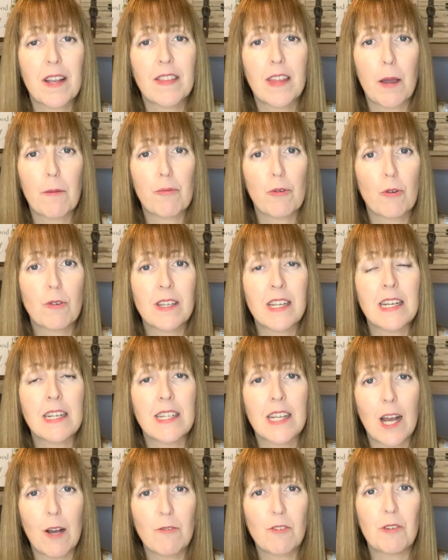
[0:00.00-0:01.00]
that protein
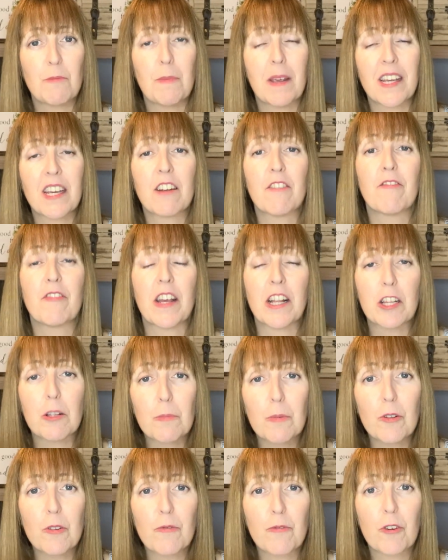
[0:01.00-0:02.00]
down to make it
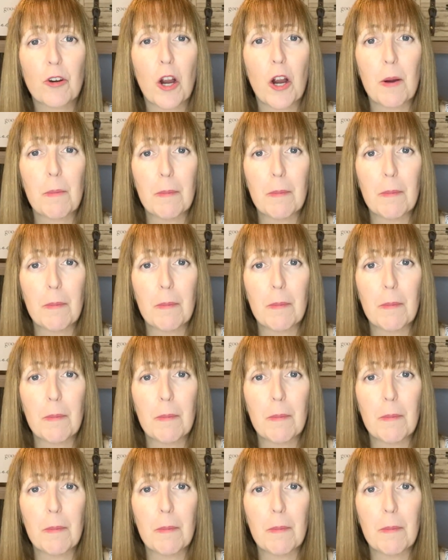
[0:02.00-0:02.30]
available for our